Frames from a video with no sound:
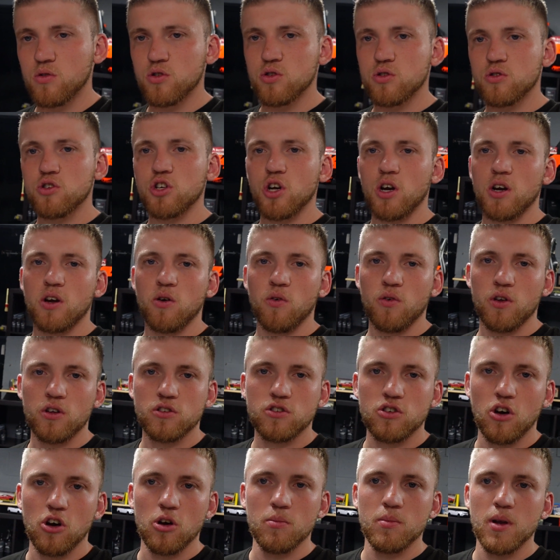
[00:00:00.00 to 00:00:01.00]
chuck on a
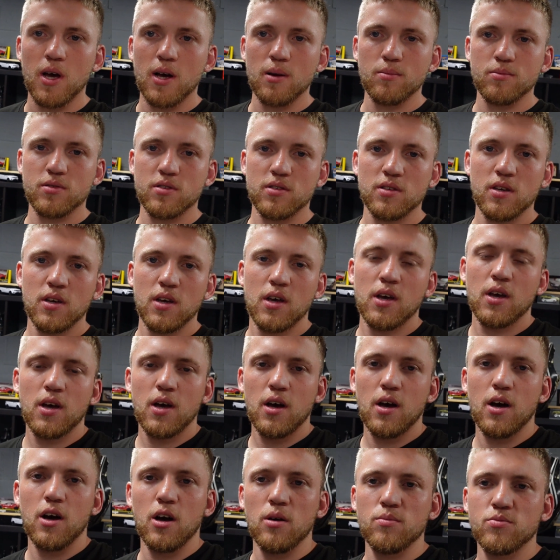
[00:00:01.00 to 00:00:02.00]
time lapse.
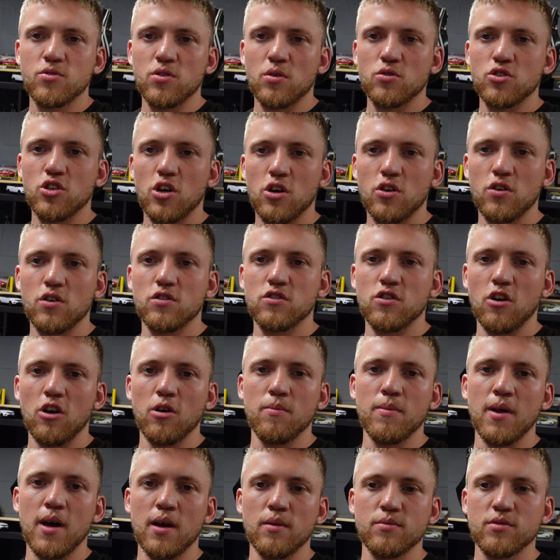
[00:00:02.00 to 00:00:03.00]

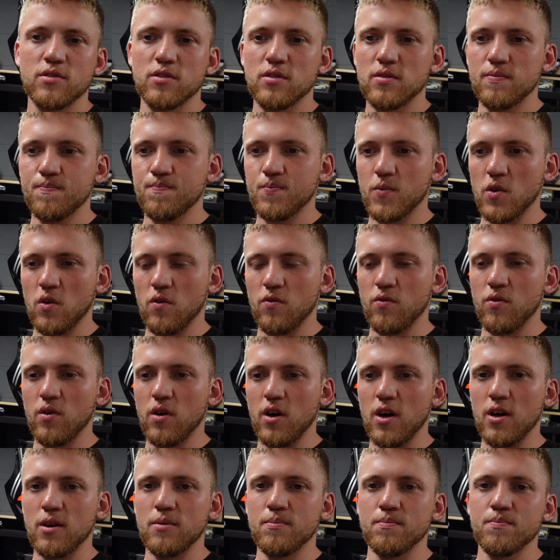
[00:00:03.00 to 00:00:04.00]
Of
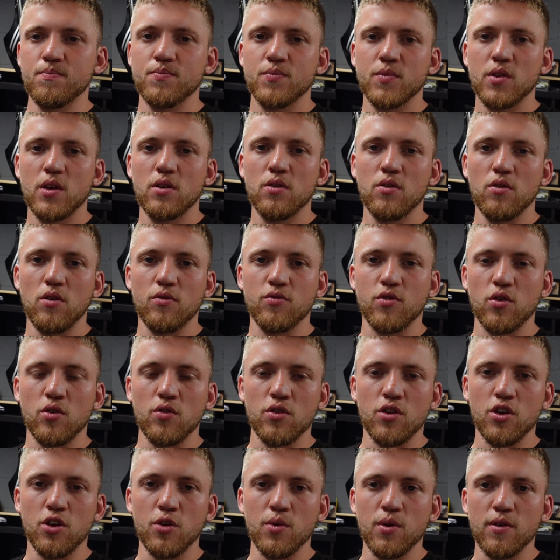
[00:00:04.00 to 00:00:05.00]
doing
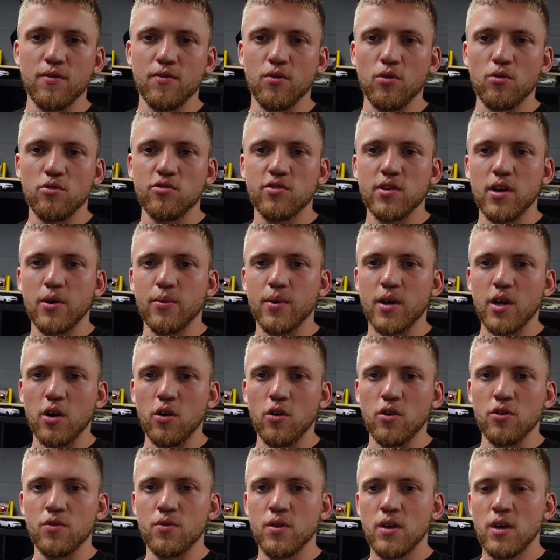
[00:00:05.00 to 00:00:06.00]
the unit floor, see how we got
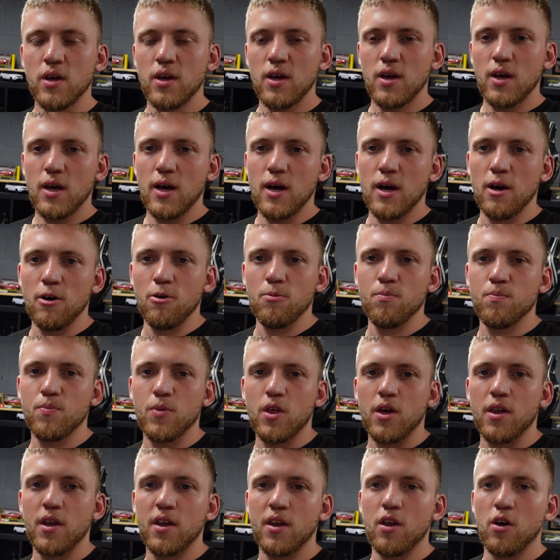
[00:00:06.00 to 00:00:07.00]
on. And
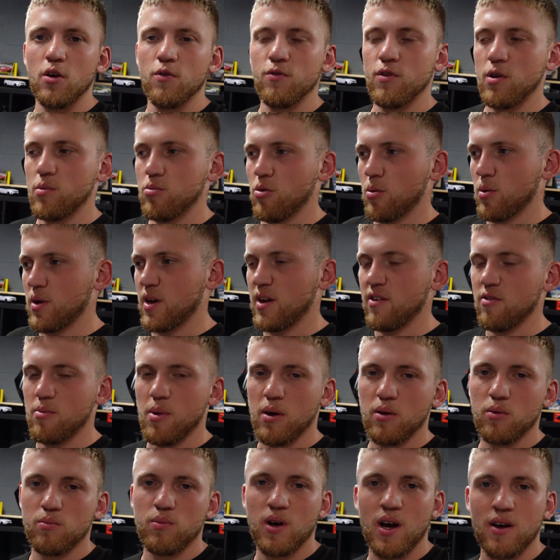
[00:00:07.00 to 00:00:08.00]
then hopefully probably leave
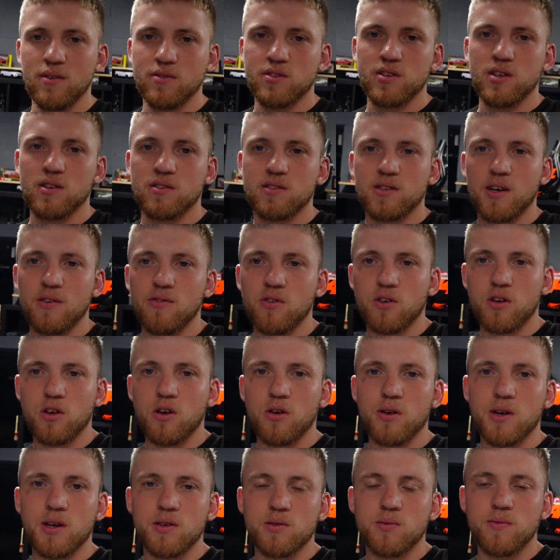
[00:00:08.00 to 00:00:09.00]
about 6:30, 7, go
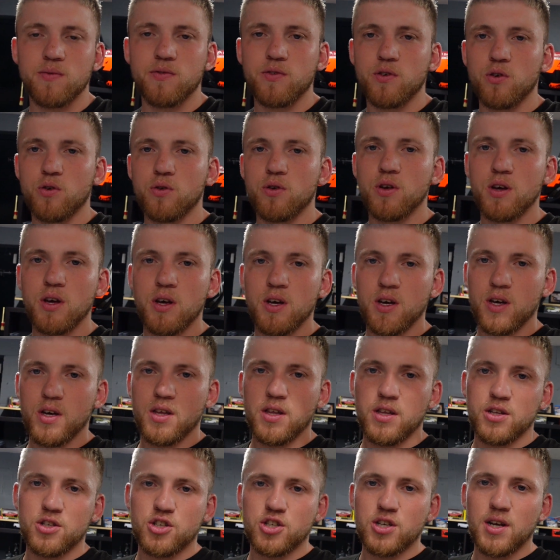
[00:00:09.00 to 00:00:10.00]
and get some food
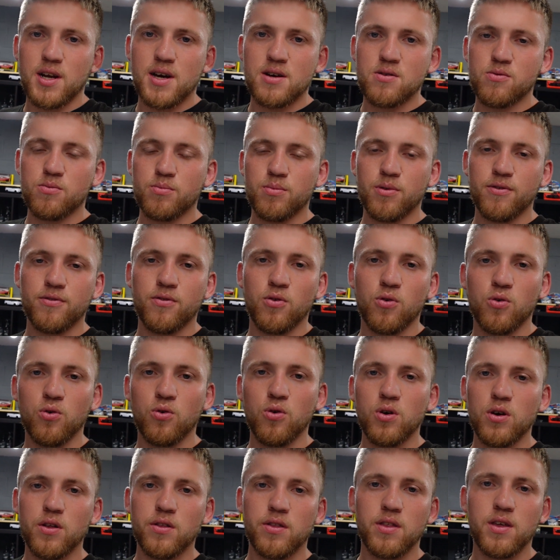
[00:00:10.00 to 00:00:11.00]
and chill out
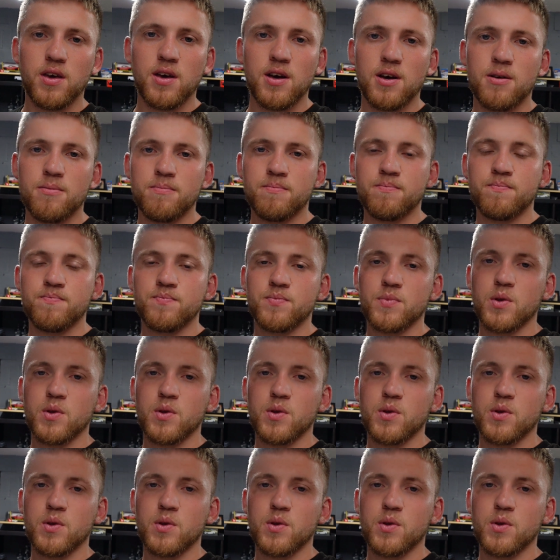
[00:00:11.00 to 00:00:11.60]
before the